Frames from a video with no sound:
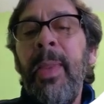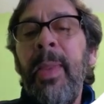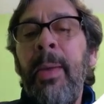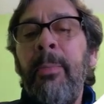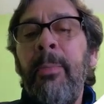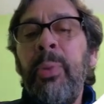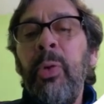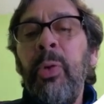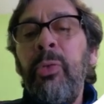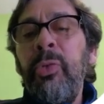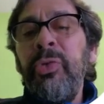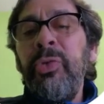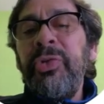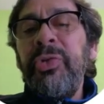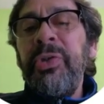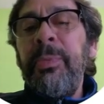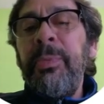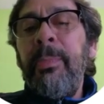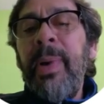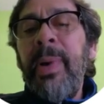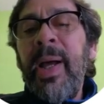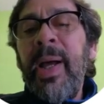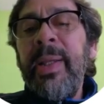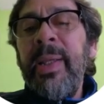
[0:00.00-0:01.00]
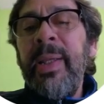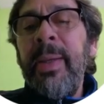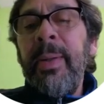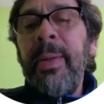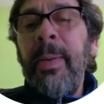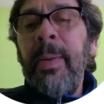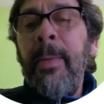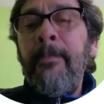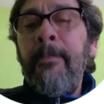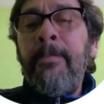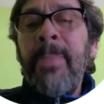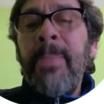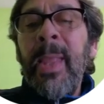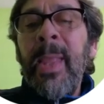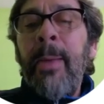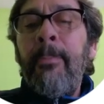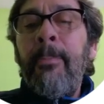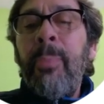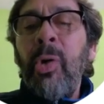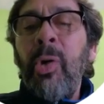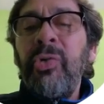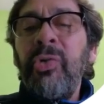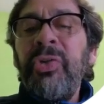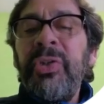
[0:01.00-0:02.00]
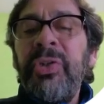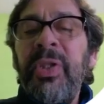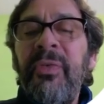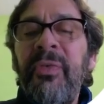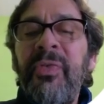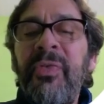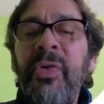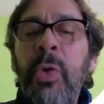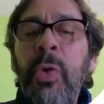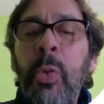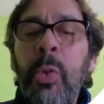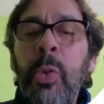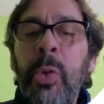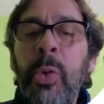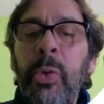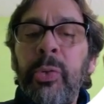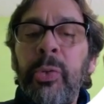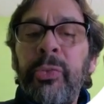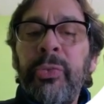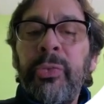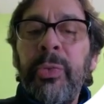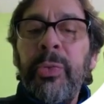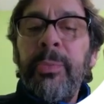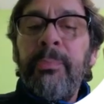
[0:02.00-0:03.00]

produced by a positive nucleus.